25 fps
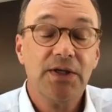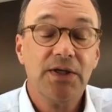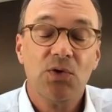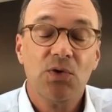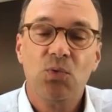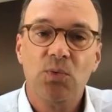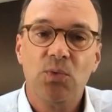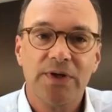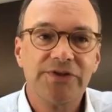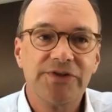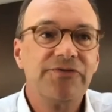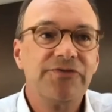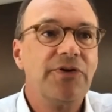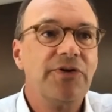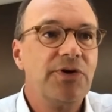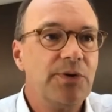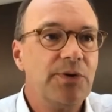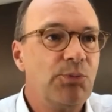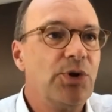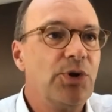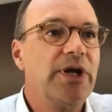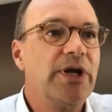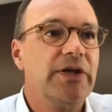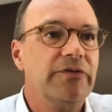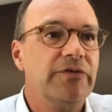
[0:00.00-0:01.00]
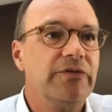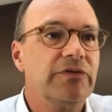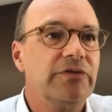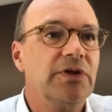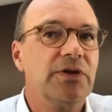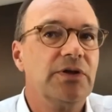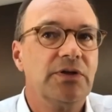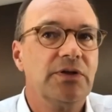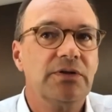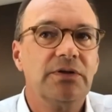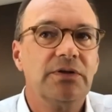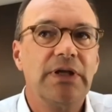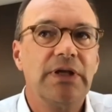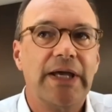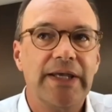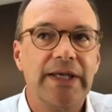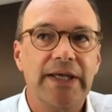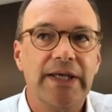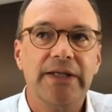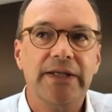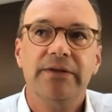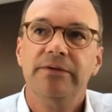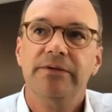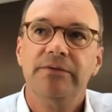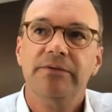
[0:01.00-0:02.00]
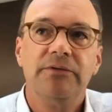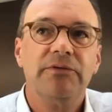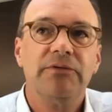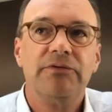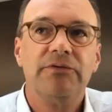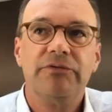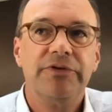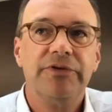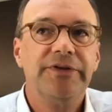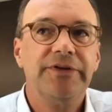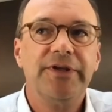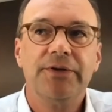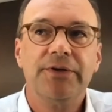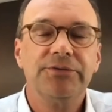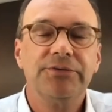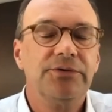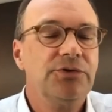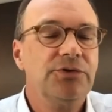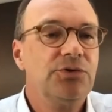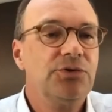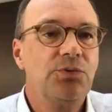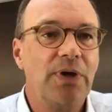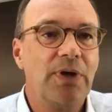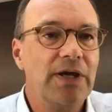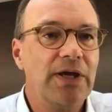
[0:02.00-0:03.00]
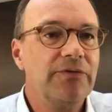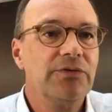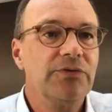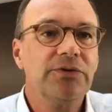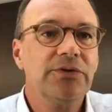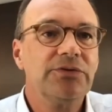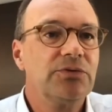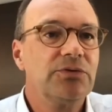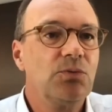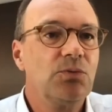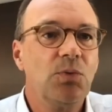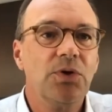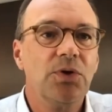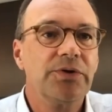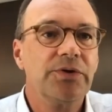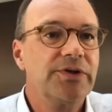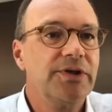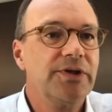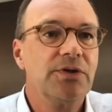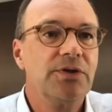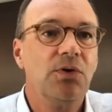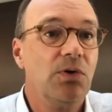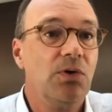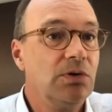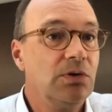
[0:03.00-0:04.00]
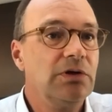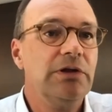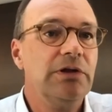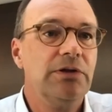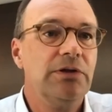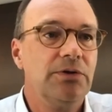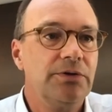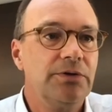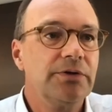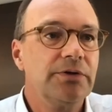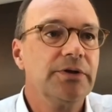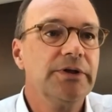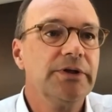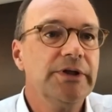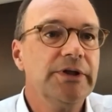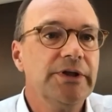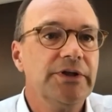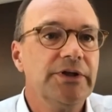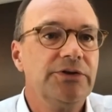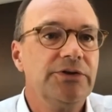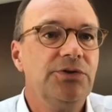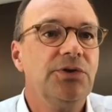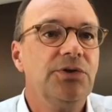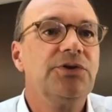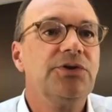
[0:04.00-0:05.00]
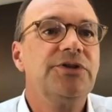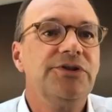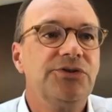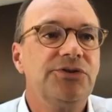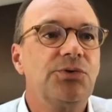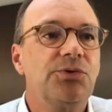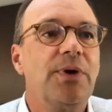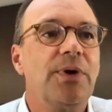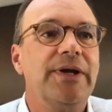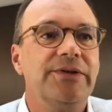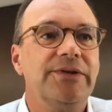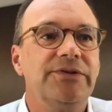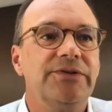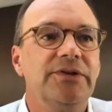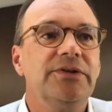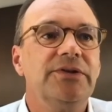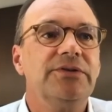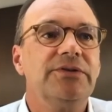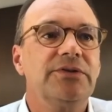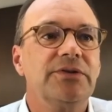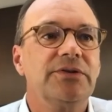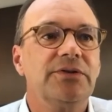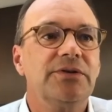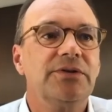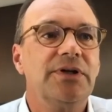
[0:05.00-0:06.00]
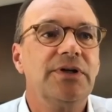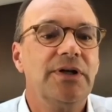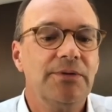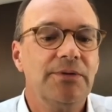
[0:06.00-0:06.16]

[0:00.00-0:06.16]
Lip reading: was very brave. And I had 3,000 drivers working all along during this crisis. So